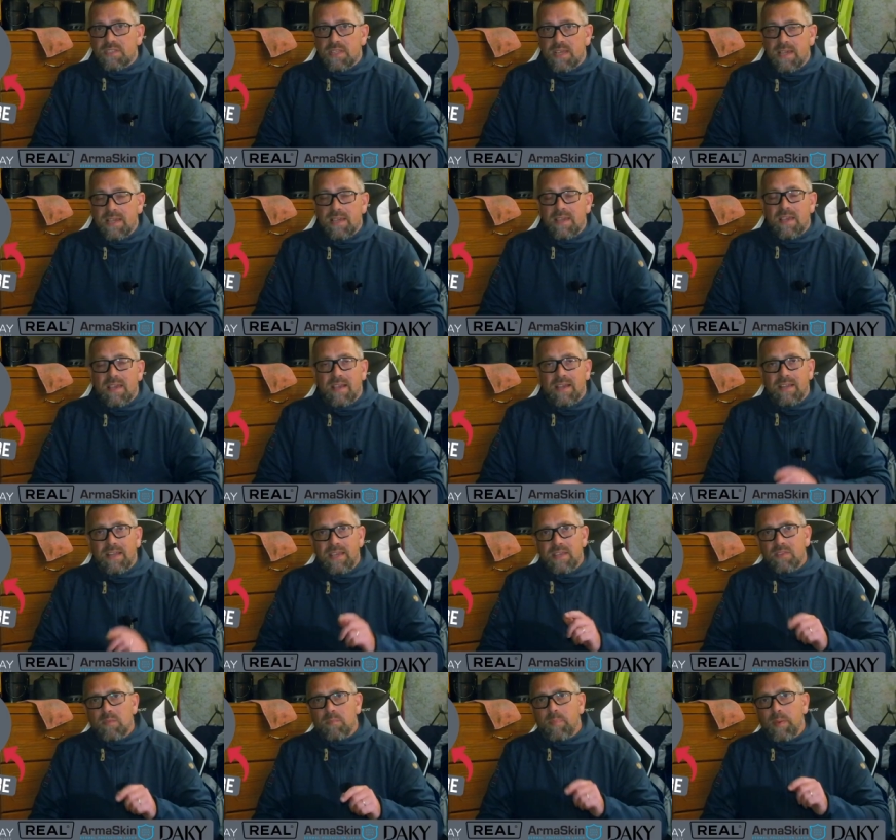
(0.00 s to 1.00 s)
there, and
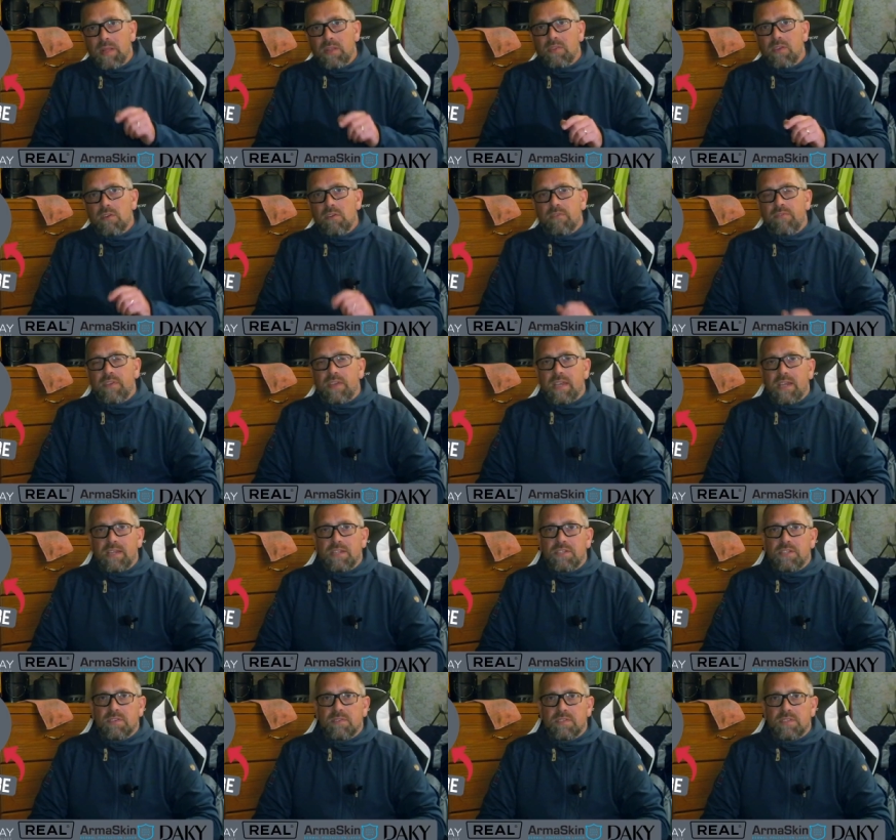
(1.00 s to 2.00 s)
hit the bell
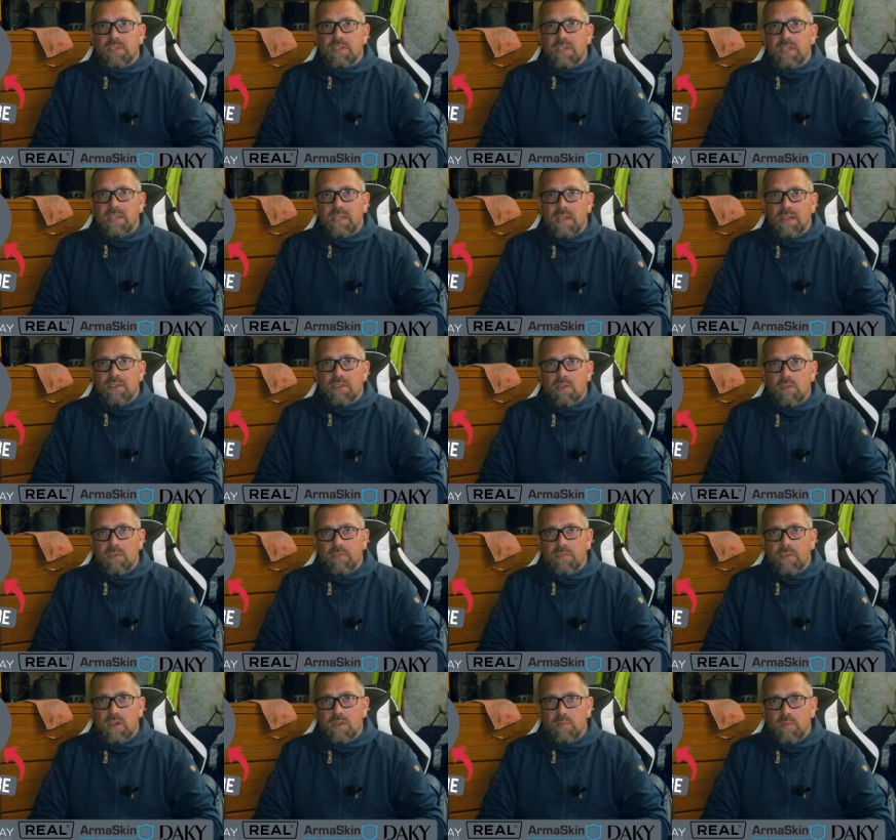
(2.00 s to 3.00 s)
notification so you can get
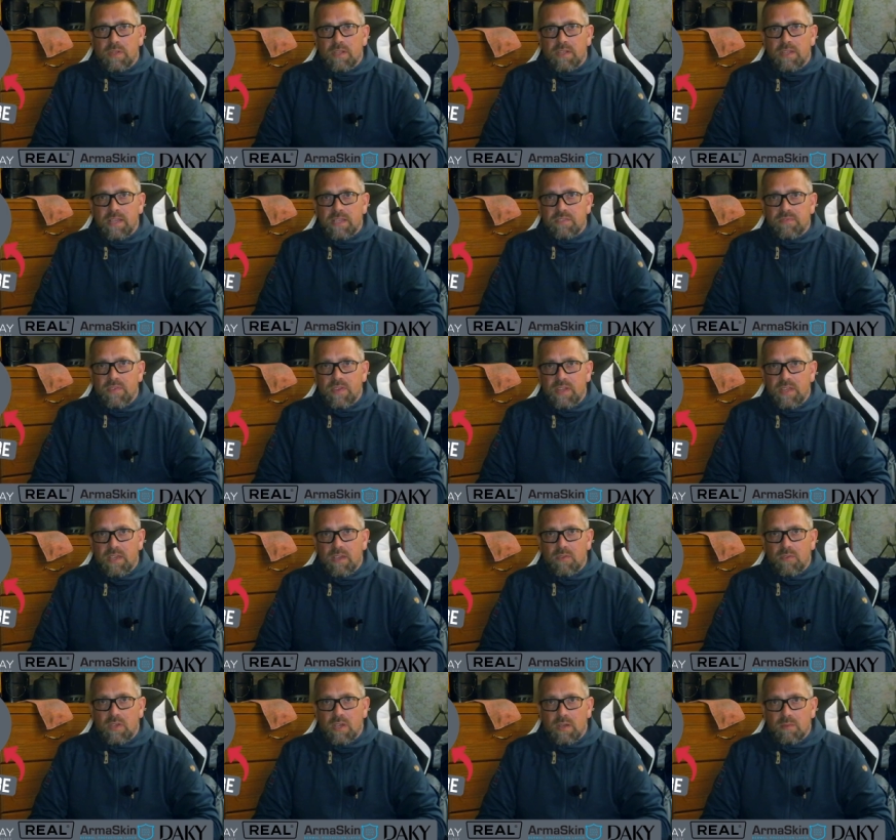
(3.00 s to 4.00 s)
notified when the next
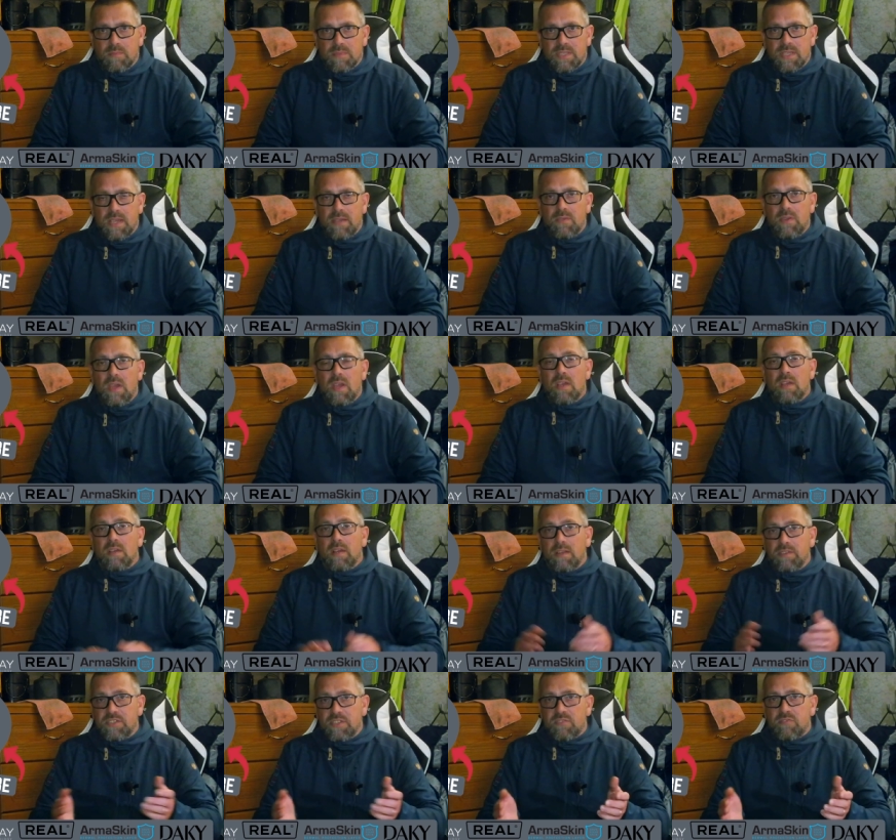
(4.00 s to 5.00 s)
video comes out.
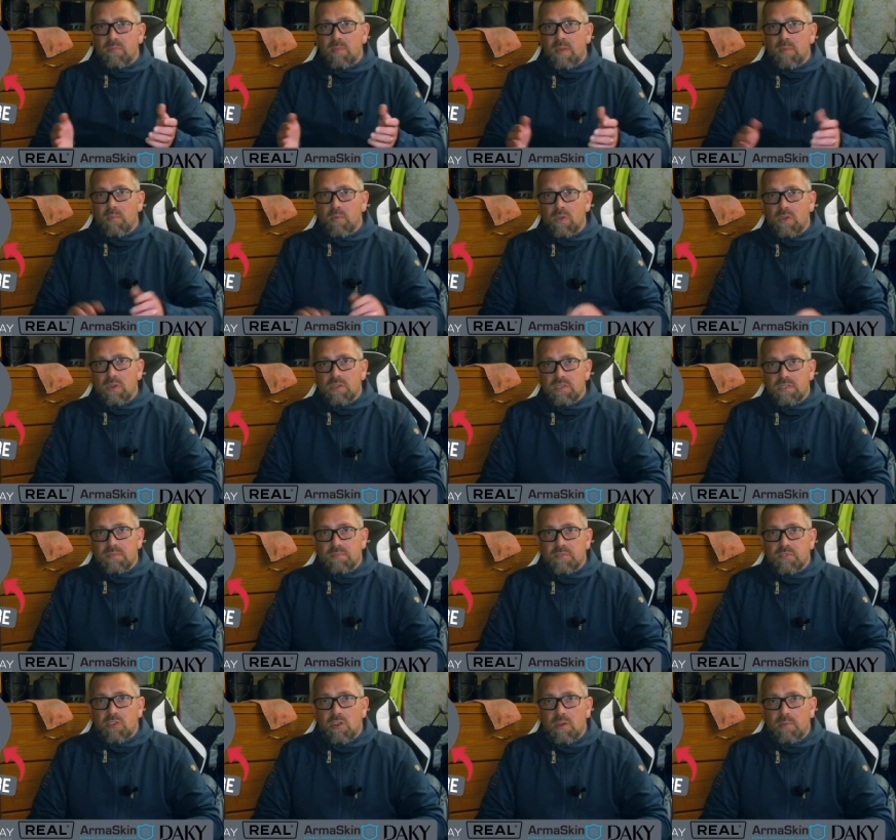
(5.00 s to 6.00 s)
And just remember, we've got the
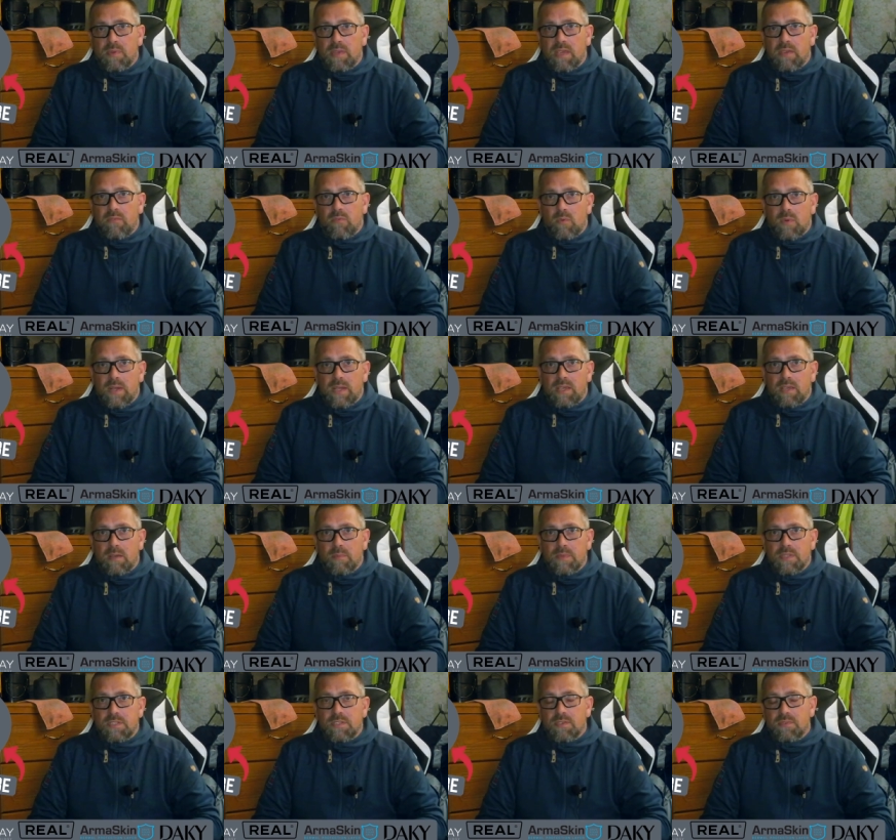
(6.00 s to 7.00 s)
subscriber giveaway
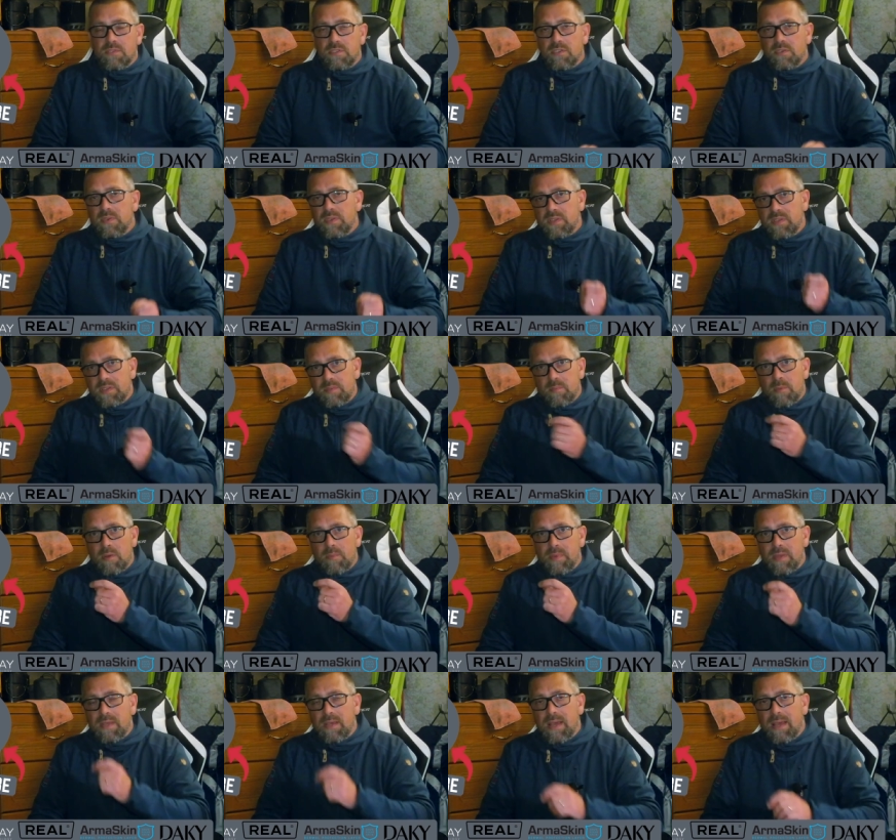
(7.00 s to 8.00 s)
coming soon, so it
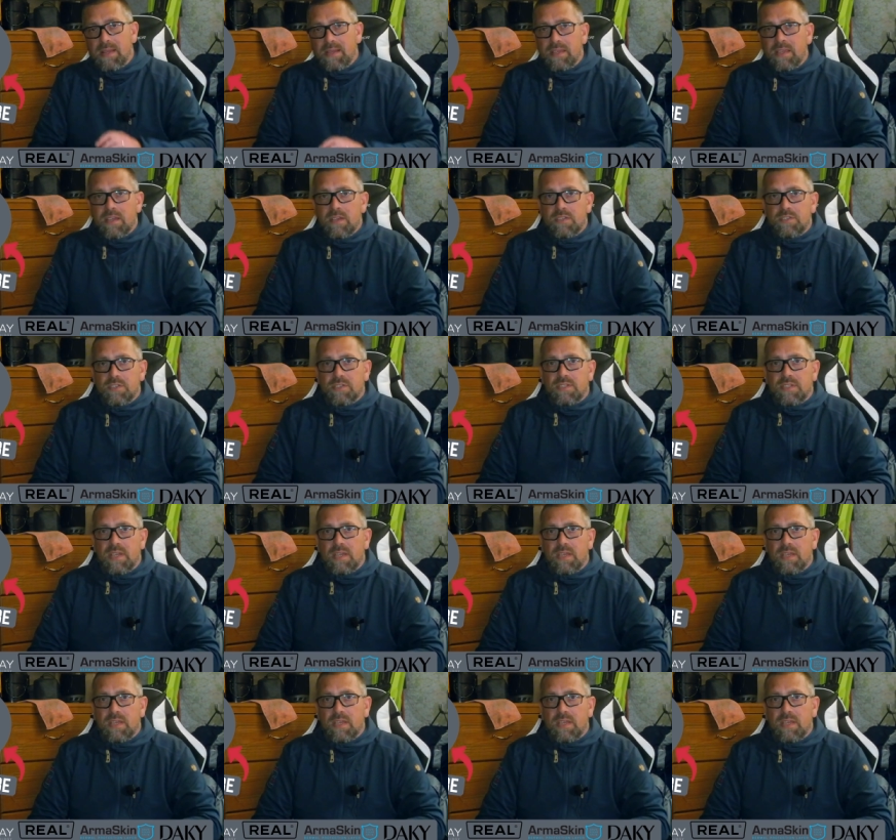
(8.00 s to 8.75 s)
might be handy just to